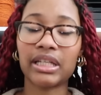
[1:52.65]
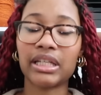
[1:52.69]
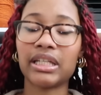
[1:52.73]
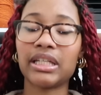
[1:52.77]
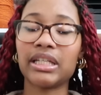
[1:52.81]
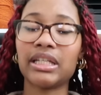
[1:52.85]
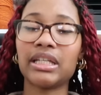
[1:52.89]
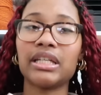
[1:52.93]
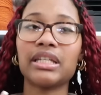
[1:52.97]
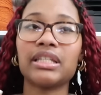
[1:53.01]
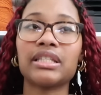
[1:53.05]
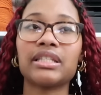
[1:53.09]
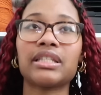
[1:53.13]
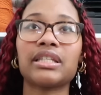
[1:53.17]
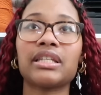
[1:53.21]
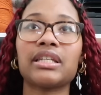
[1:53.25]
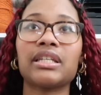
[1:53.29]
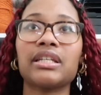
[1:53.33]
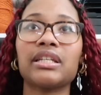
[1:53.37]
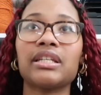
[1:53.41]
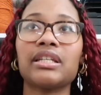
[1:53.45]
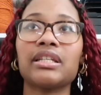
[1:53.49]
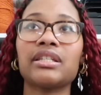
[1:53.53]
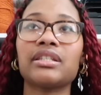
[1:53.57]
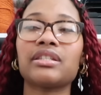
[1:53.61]

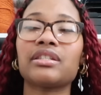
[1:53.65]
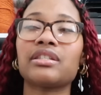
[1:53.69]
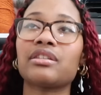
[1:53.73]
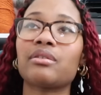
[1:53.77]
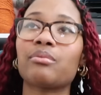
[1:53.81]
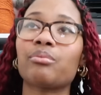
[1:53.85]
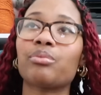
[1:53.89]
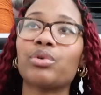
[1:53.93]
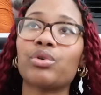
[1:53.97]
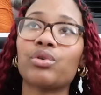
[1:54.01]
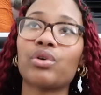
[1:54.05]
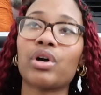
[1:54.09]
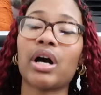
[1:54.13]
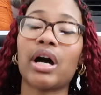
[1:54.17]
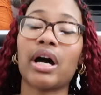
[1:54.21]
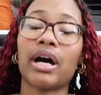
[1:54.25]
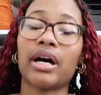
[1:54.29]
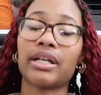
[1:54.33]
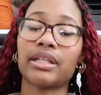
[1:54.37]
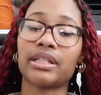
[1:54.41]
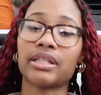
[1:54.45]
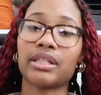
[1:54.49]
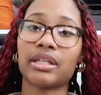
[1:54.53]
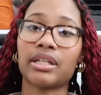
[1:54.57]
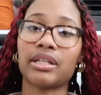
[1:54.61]
easy, simple
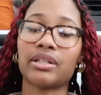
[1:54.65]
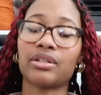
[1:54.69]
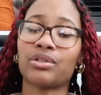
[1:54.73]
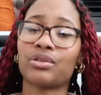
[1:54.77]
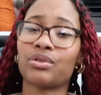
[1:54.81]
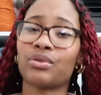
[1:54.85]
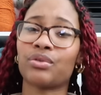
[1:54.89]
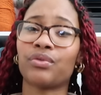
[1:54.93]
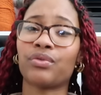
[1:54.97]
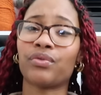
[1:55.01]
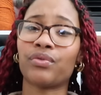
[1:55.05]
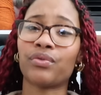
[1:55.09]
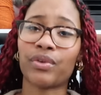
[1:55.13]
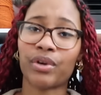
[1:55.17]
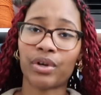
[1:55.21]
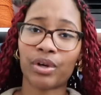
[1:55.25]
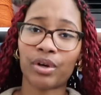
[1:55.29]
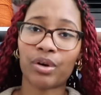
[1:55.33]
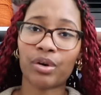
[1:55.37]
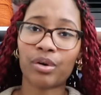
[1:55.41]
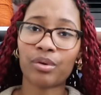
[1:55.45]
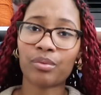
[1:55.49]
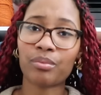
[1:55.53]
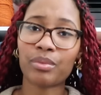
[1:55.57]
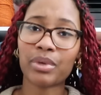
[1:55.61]
content to
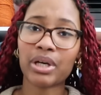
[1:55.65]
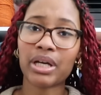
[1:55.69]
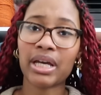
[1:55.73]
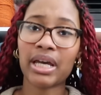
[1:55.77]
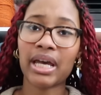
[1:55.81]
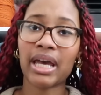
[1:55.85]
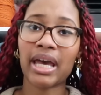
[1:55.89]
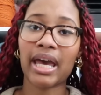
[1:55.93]
film,